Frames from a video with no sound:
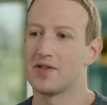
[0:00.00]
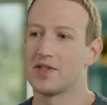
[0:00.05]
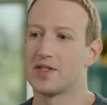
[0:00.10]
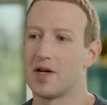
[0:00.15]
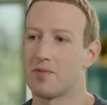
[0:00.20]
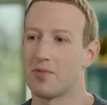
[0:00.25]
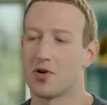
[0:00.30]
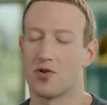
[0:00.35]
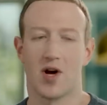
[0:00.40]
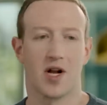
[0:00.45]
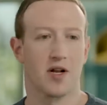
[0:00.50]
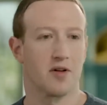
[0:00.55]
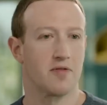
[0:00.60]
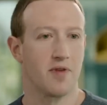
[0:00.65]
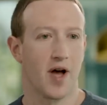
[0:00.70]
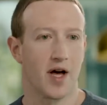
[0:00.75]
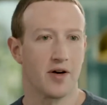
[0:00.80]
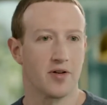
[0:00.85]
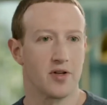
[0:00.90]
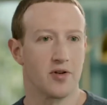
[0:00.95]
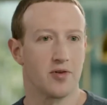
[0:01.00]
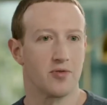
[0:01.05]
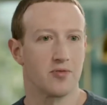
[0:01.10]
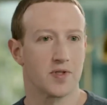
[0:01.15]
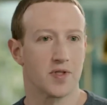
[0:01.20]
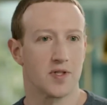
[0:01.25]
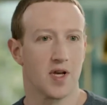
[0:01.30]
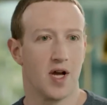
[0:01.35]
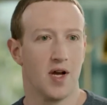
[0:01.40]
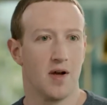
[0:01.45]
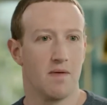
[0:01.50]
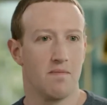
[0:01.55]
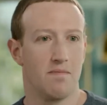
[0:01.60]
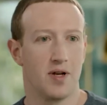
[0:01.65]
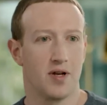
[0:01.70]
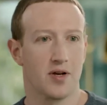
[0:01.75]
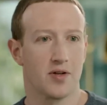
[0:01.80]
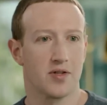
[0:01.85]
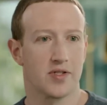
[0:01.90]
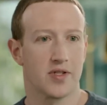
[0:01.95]
to the democratic values,
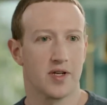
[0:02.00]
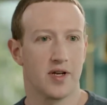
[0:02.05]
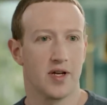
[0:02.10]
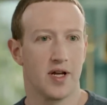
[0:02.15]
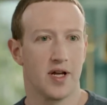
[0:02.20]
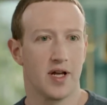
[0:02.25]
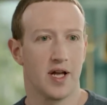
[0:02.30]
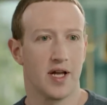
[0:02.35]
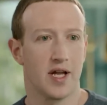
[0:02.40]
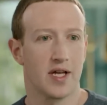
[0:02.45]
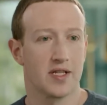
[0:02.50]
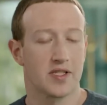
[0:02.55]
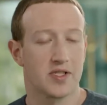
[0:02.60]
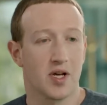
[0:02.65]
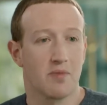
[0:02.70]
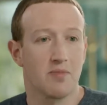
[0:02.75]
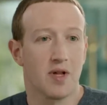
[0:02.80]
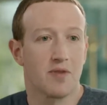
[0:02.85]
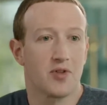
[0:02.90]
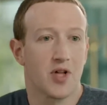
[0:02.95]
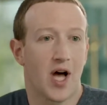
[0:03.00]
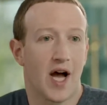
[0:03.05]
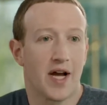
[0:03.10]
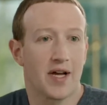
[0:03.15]
because at some level